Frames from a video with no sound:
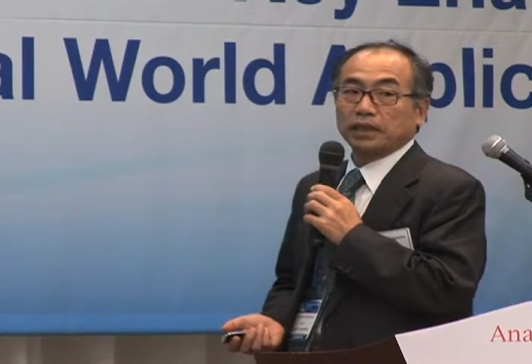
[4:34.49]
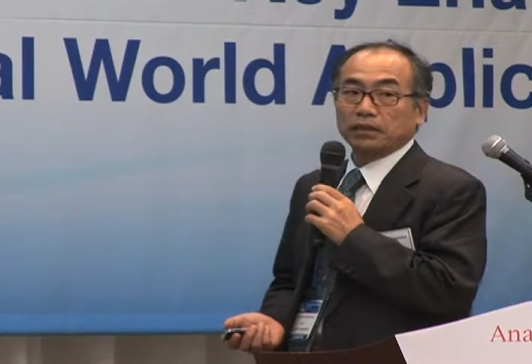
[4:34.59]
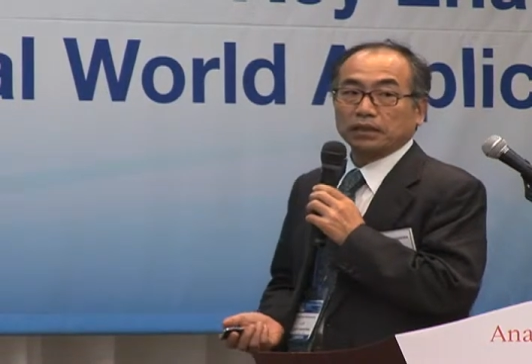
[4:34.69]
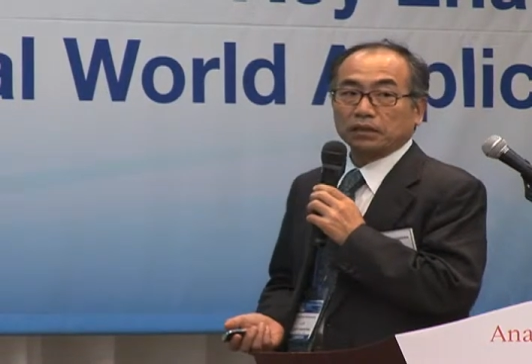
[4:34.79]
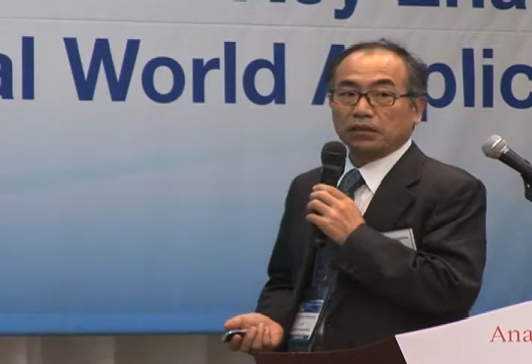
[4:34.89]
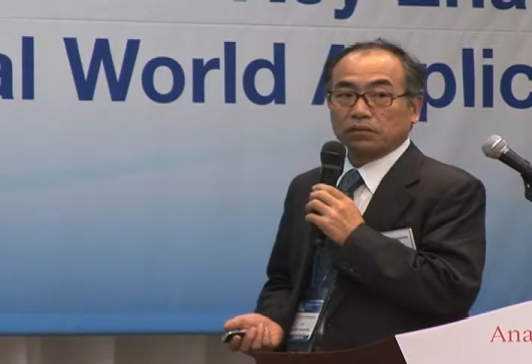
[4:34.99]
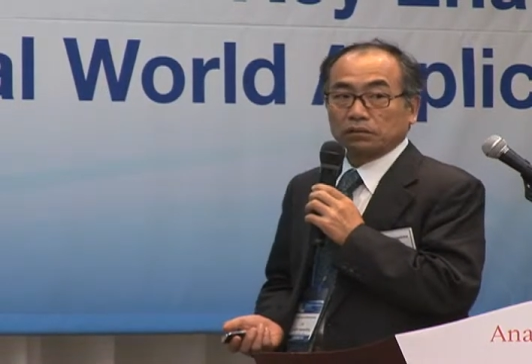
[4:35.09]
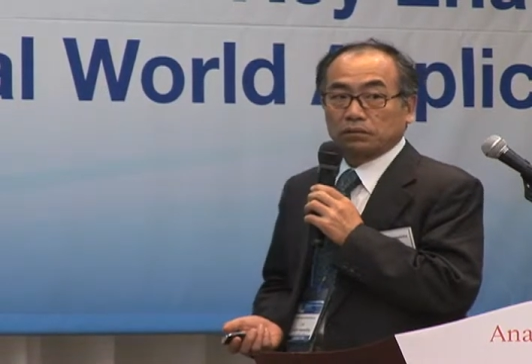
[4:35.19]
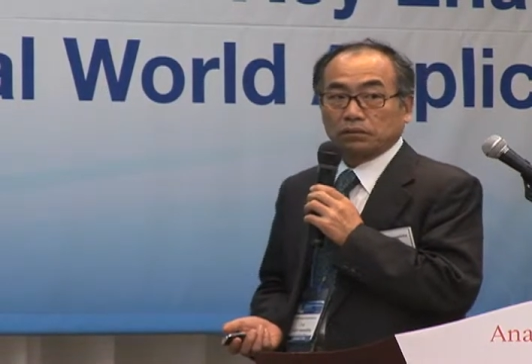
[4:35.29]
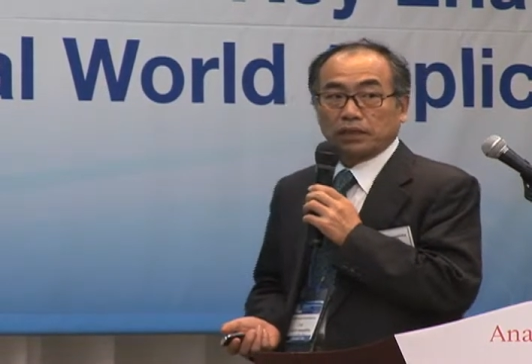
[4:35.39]
and then go
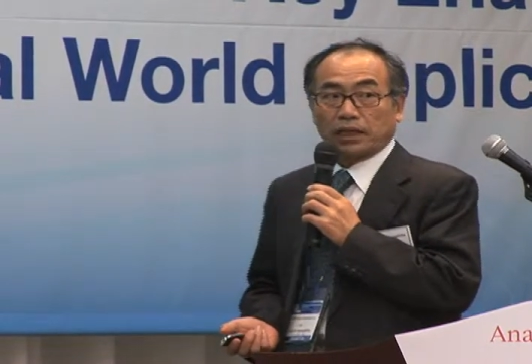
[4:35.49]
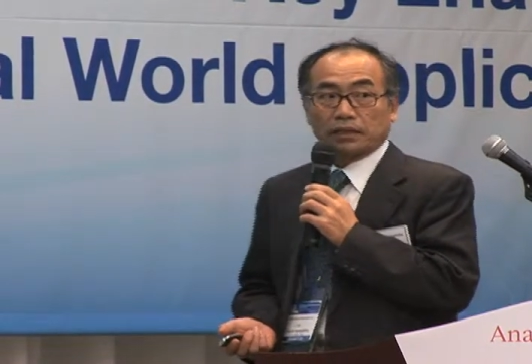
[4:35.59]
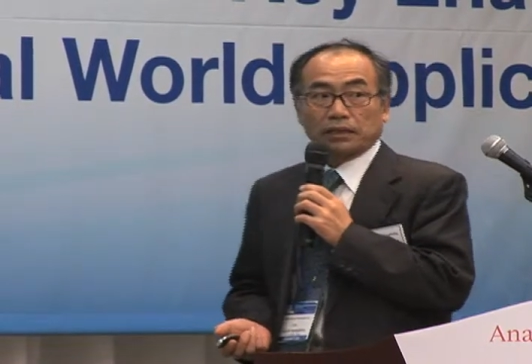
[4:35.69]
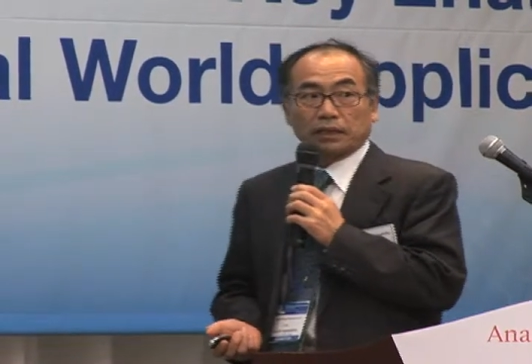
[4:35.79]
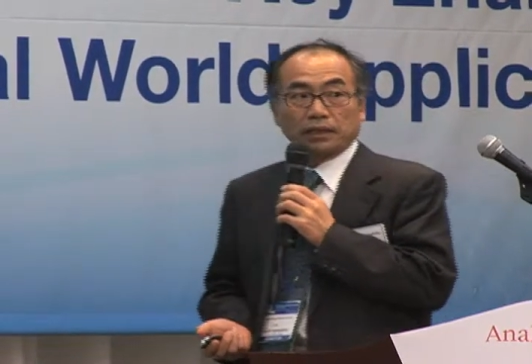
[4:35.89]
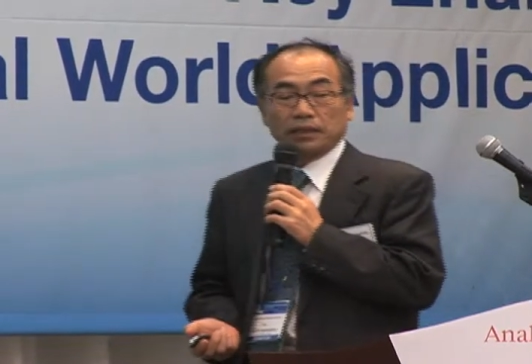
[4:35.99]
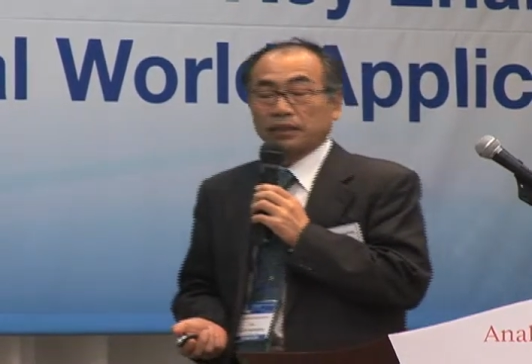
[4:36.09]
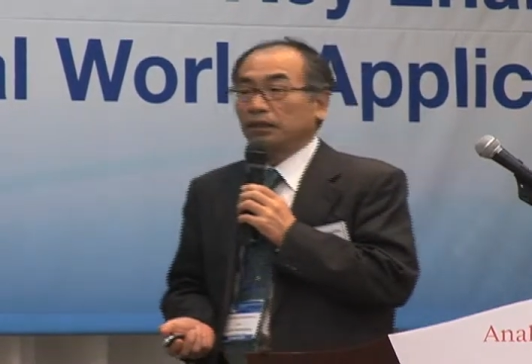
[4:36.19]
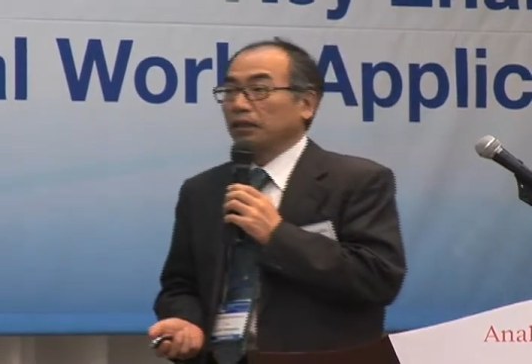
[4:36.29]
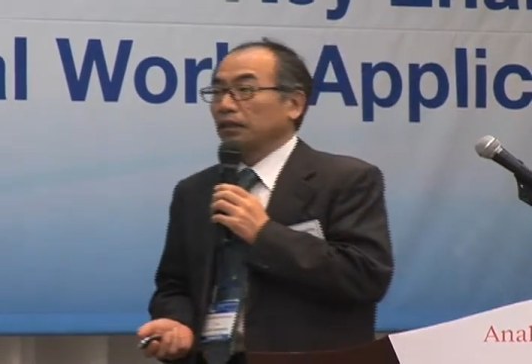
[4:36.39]
to antenna.
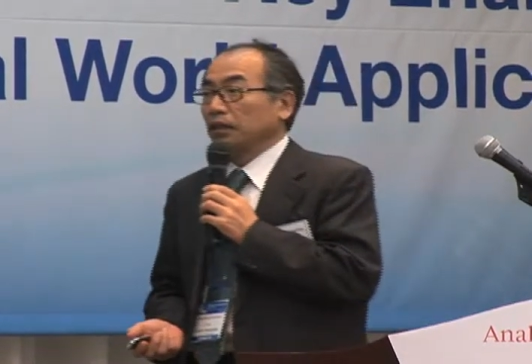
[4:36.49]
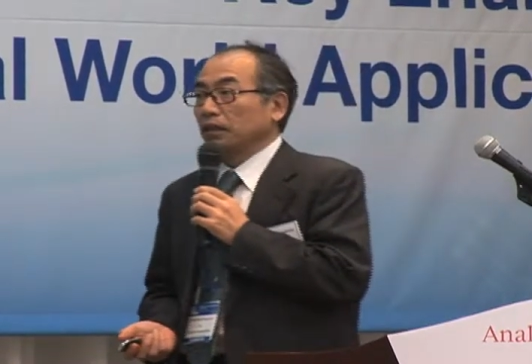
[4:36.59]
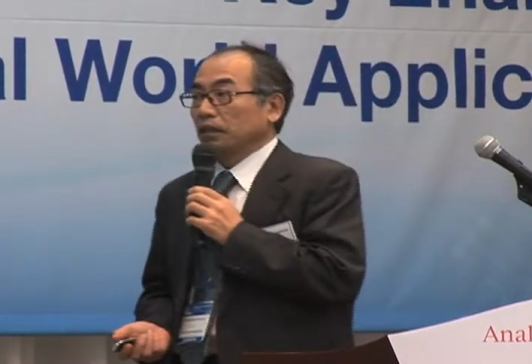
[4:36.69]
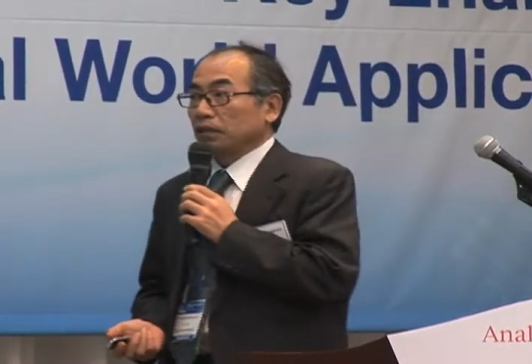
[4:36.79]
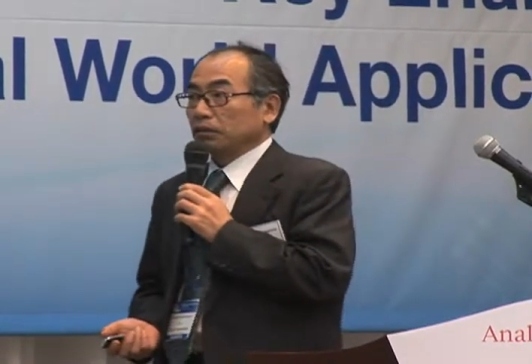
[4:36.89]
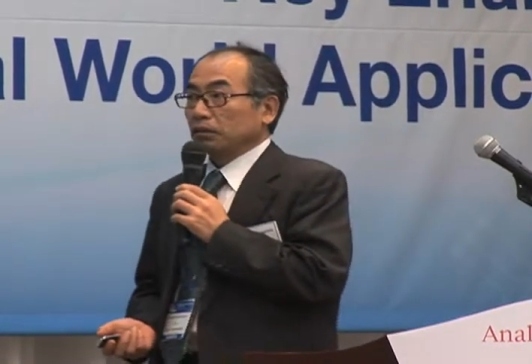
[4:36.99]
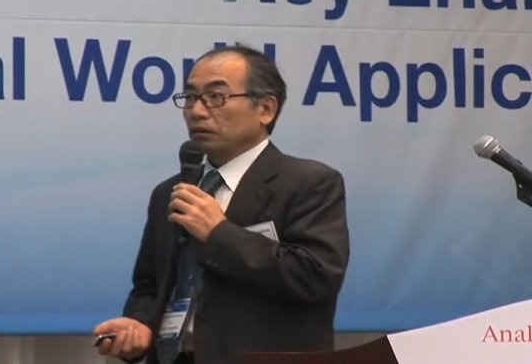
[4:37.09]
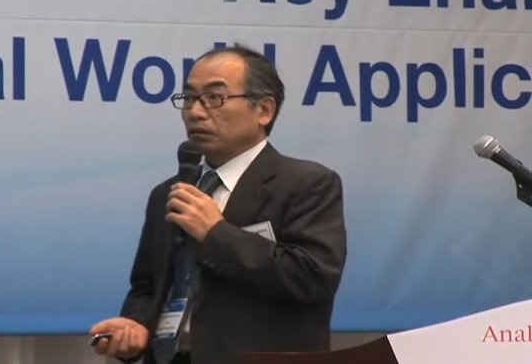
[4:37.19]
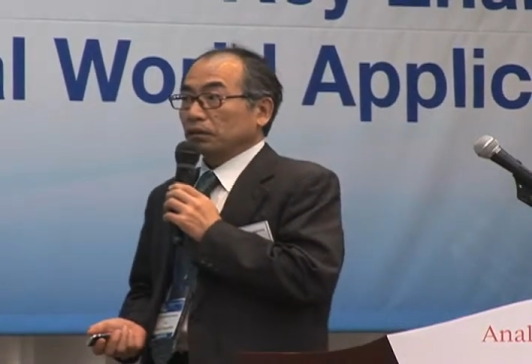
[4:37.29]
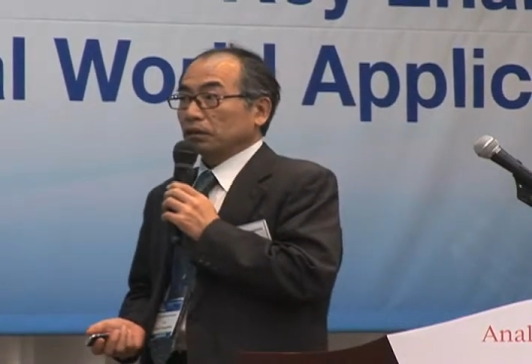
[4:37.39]

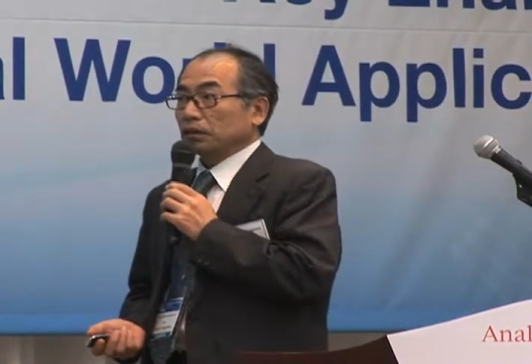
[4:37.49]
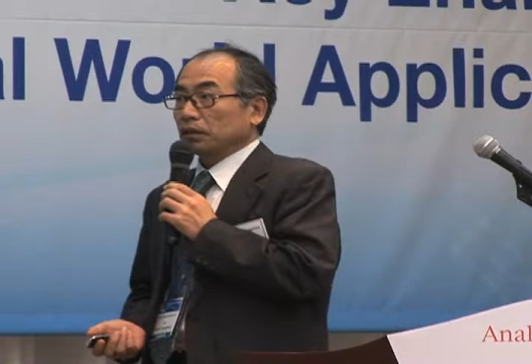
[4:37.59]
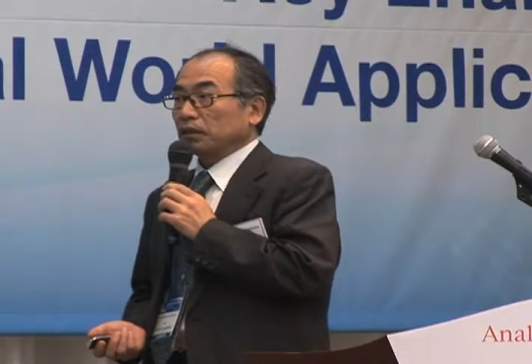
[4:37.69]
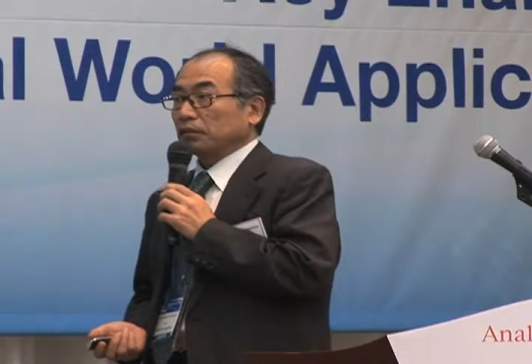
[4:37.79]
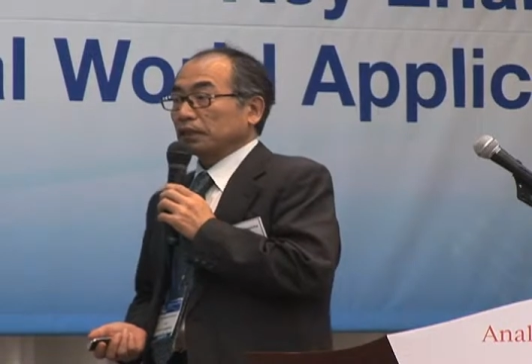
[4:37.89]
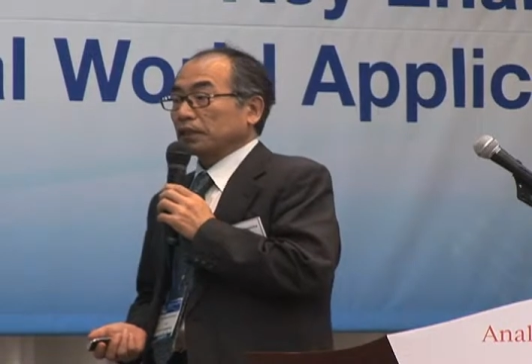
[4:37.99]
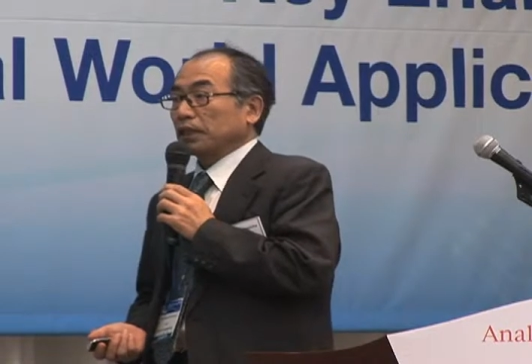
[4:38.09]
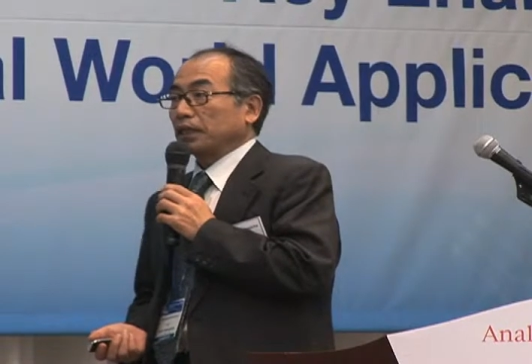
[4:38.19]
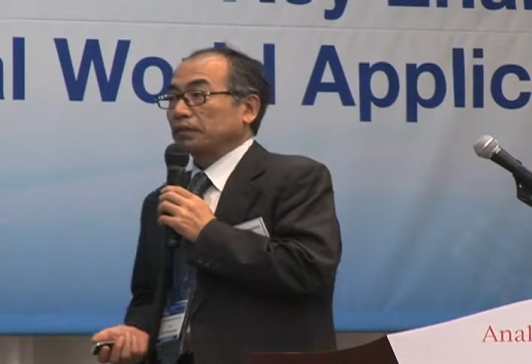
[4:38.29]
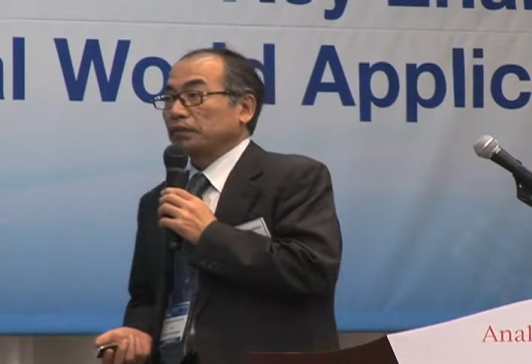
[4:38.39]
On the receiver
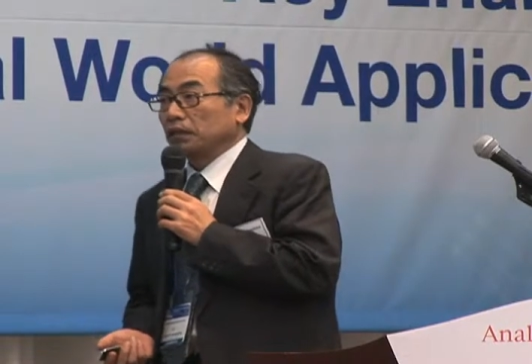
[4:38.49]
side,